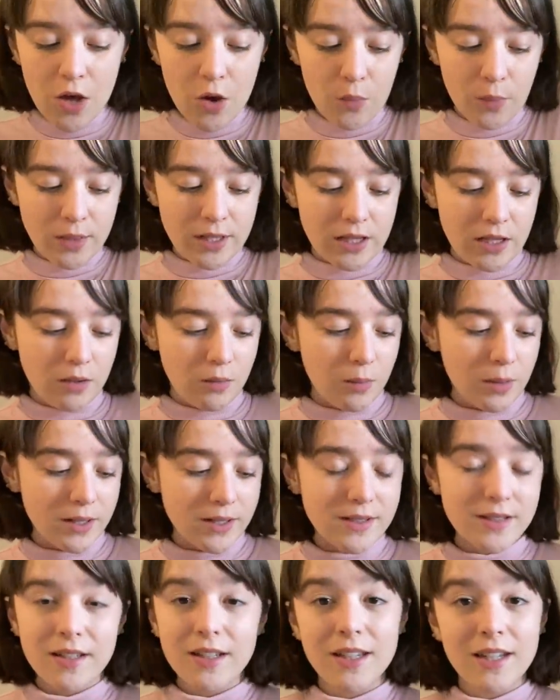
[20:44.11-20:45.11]
when he
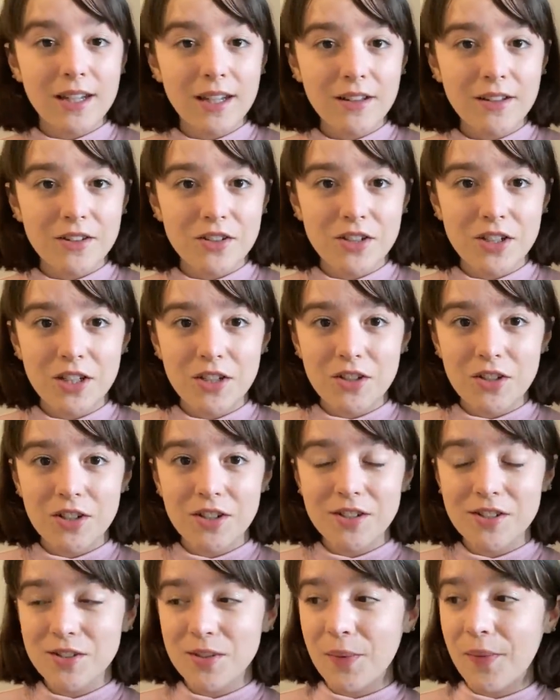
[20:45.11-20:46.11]
was an English teacher.
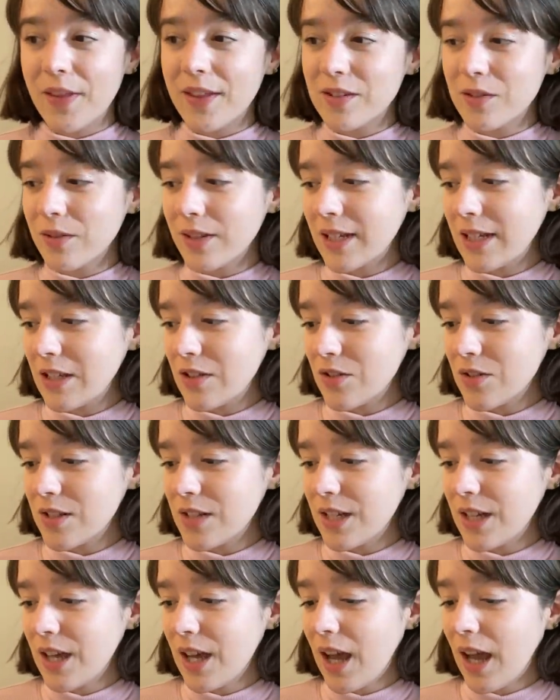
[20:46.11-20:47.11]
So that's really
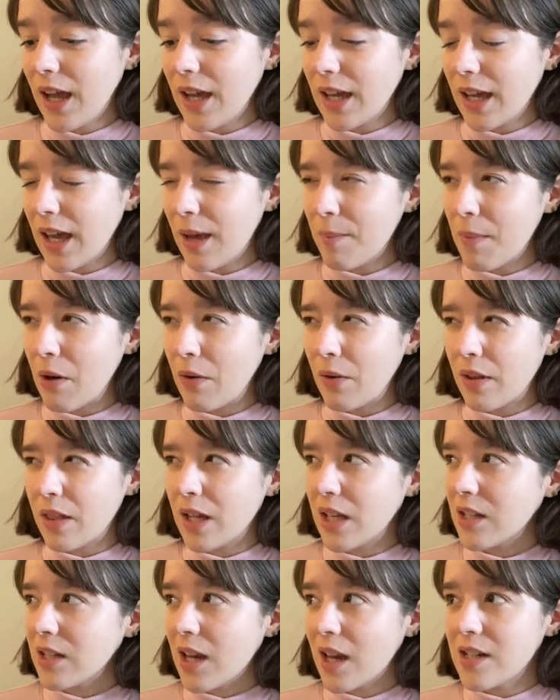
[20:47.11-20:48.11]
interesting. It came out, I
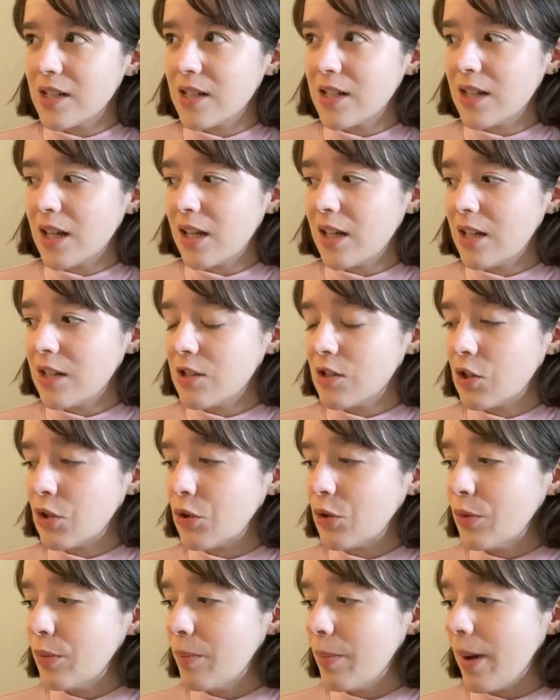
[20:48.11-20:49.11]
think,
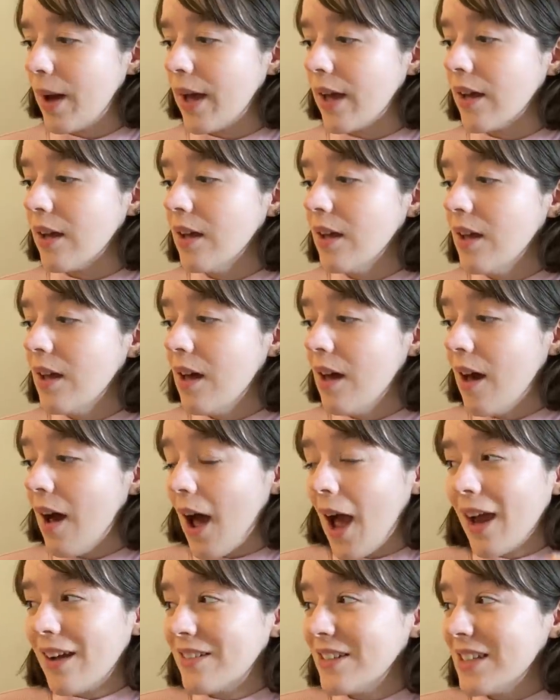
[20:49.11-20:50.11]
1982, but
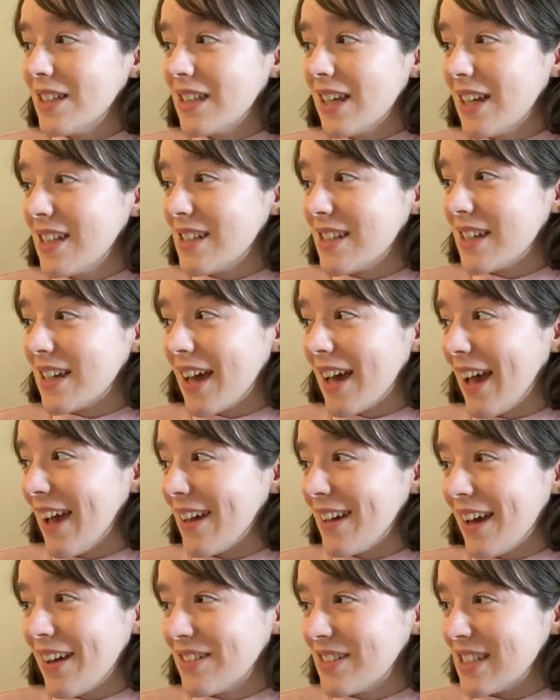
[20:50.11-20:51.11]
I really liked it. I
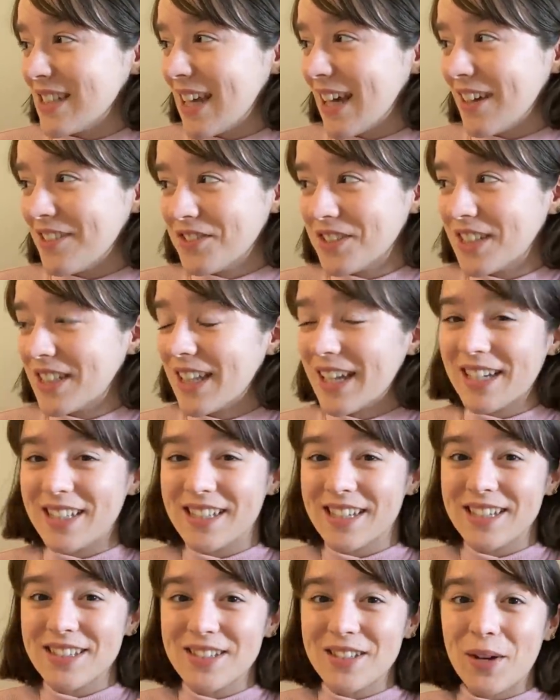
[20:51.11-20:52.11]
have to say, say I really liked
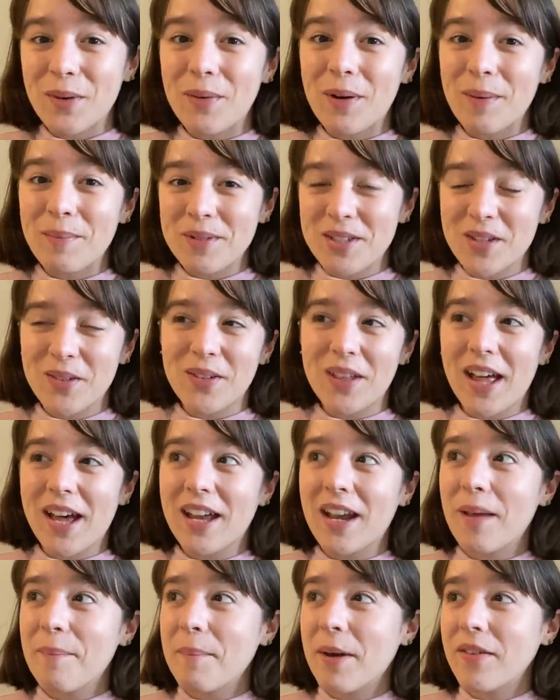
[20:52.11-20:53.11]
it. So I'm so
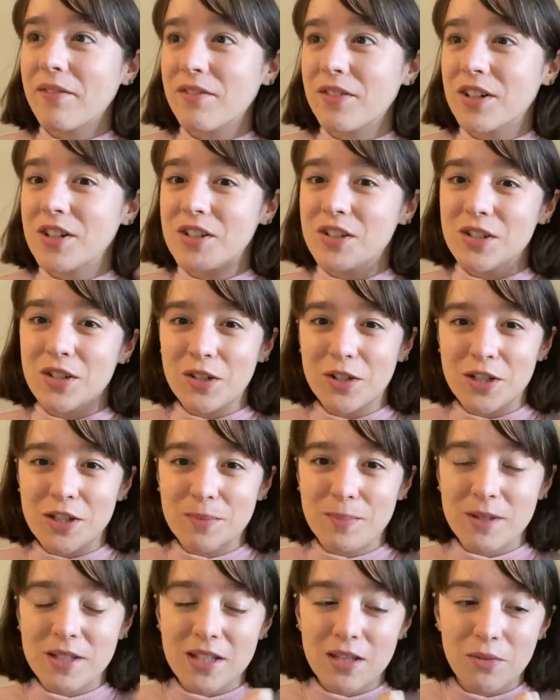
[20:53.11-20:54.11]
glad my first
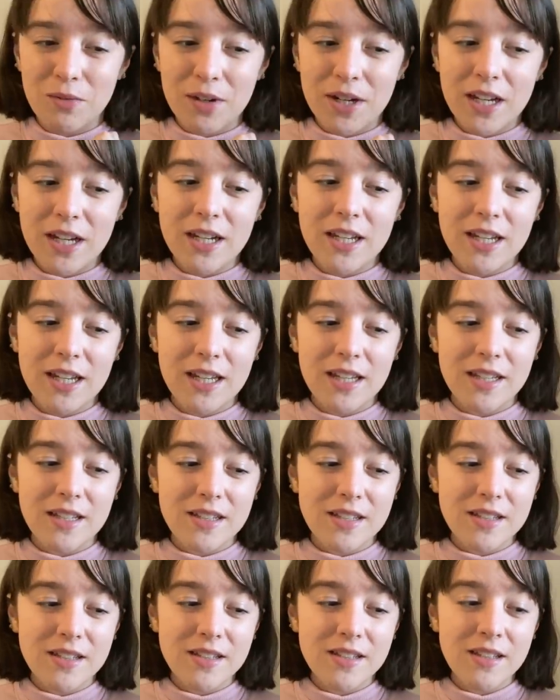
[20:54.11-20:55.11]
Christmassy read
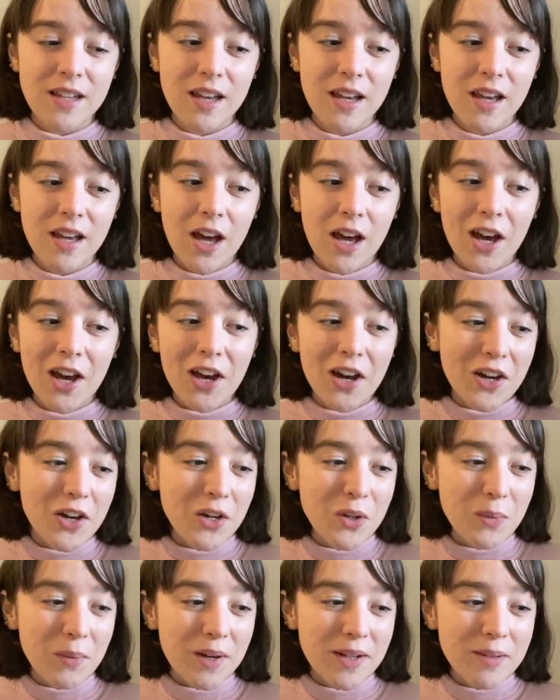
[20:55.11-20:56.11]
is a
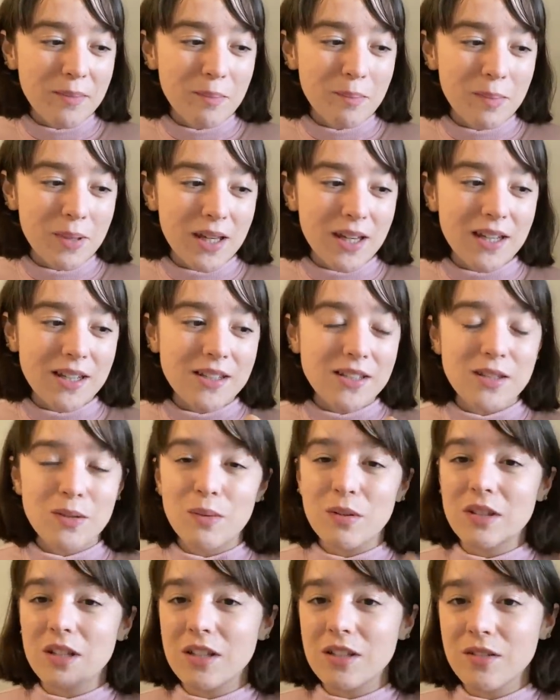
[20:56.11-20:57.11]
good one because there
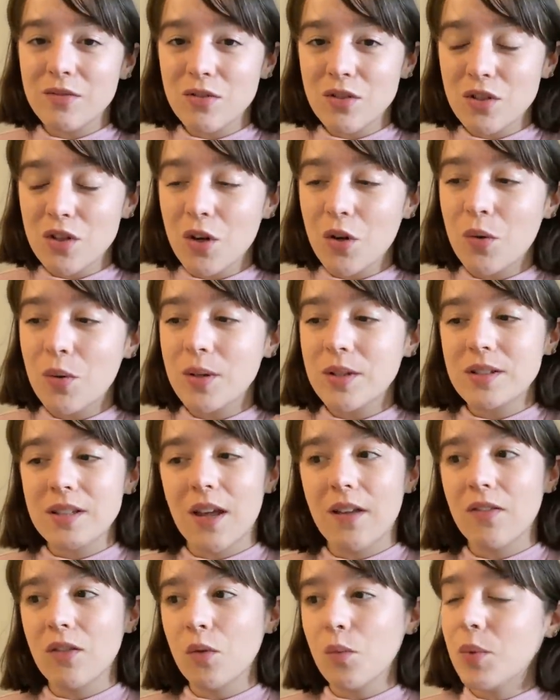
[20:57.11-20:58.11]
was lots of snow, it's
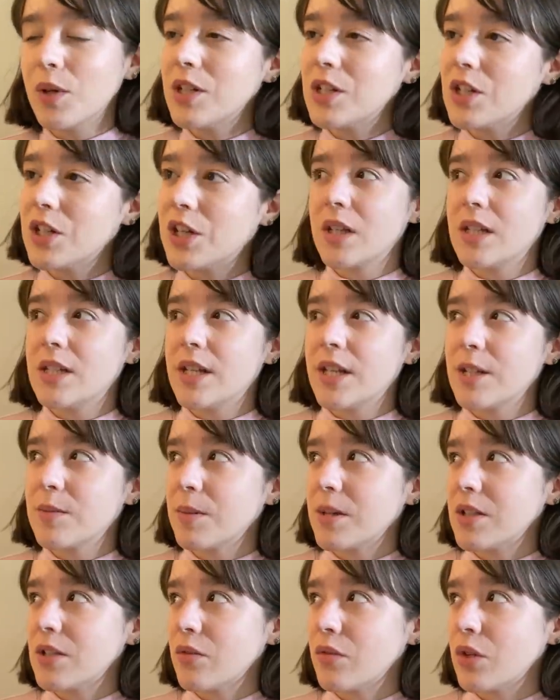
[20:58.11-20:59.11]
set in the winter, it takes
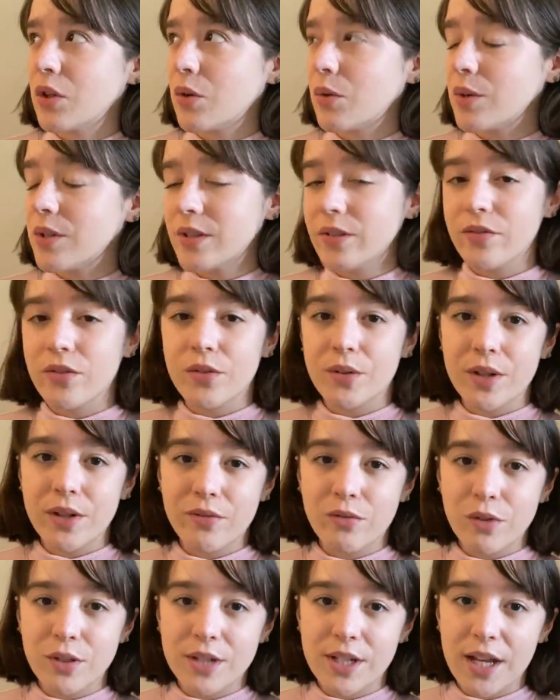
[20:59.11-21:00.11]
place over the course of three or
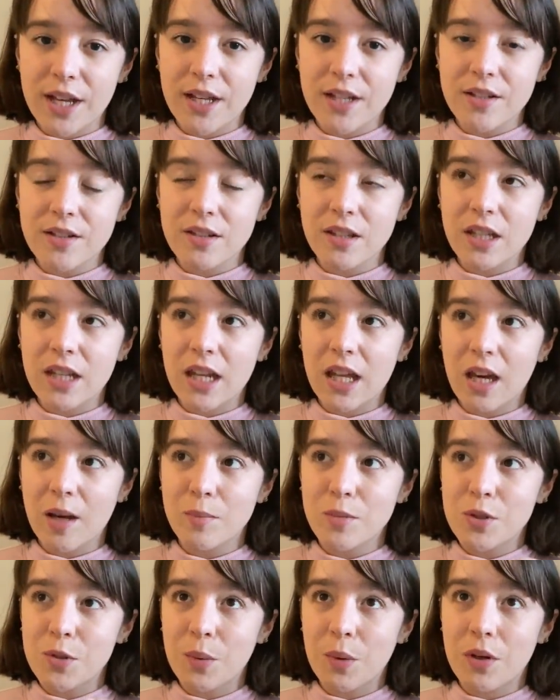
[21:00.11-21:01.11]
four days leading up
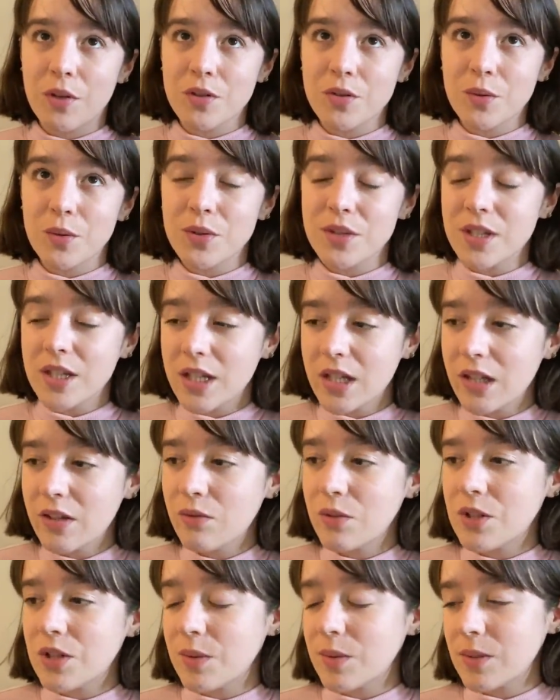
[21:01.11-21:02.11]
to All Souls Eve,
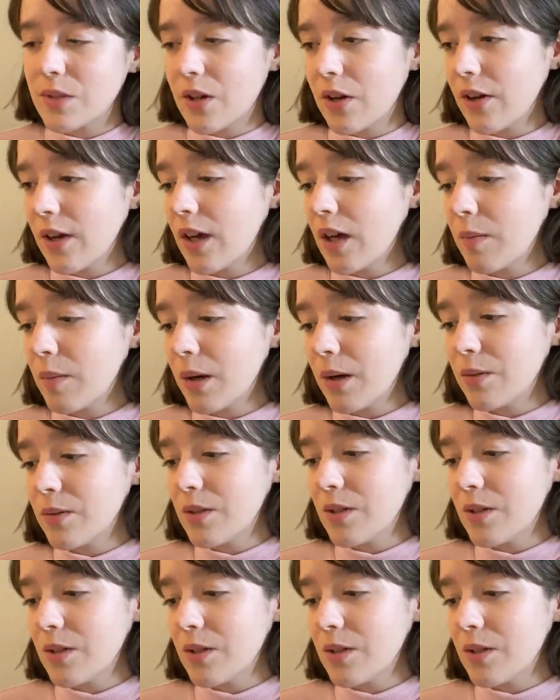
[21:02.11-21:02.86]
which I was talking about,